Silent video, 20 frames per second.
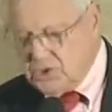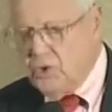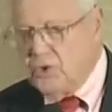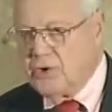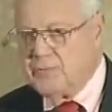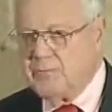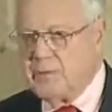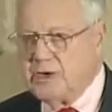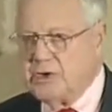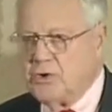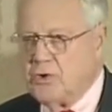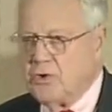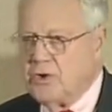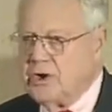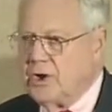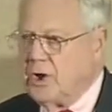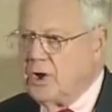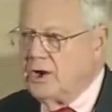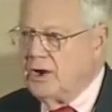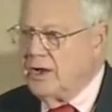gone, been
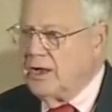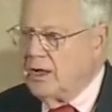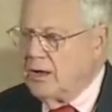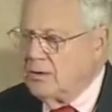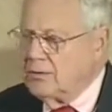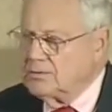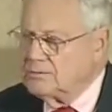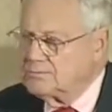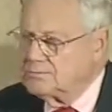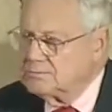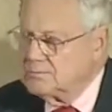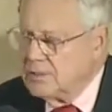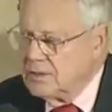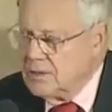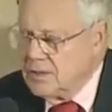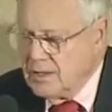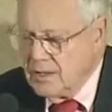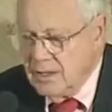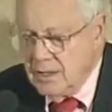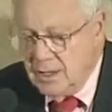going on now.
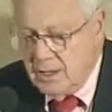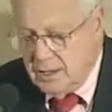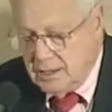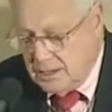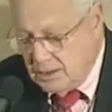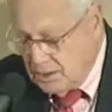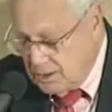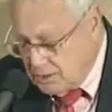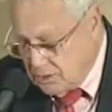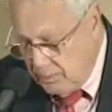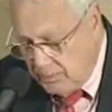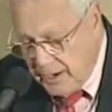To